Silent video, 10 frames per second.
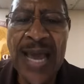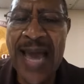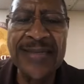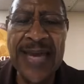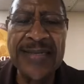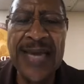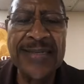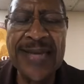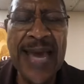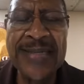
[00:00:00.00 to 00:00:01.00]

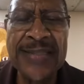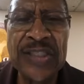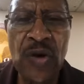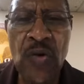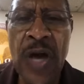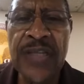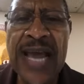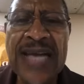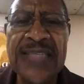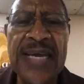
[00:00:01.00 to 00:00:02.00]
and so the
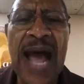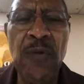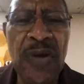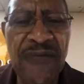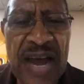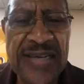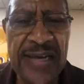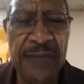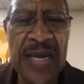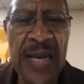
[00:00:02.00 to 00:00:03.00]
guy said, "I want to fight
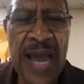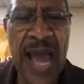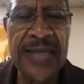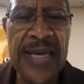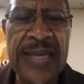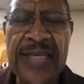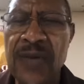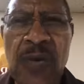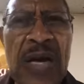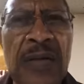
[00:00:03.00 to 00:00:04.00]
him." And they
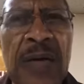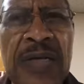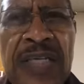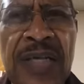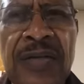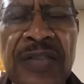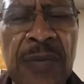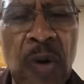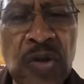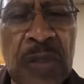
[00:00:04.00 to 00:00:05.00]
said, "Well, listen.
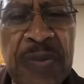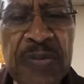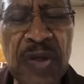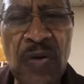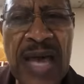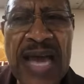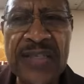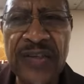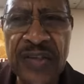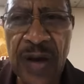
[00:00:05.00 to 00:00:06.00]
So most of the people don't
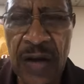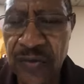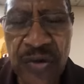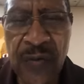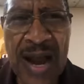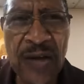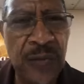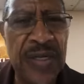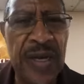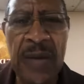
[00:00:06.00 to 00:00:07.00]
last 3 rounds
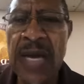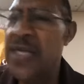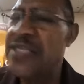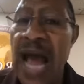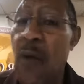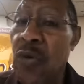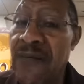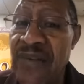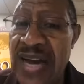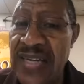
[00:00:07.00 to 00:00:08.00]
with him." He said, I want
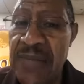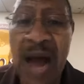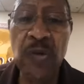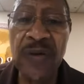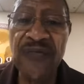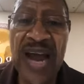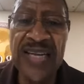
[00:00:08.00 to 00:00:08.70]
to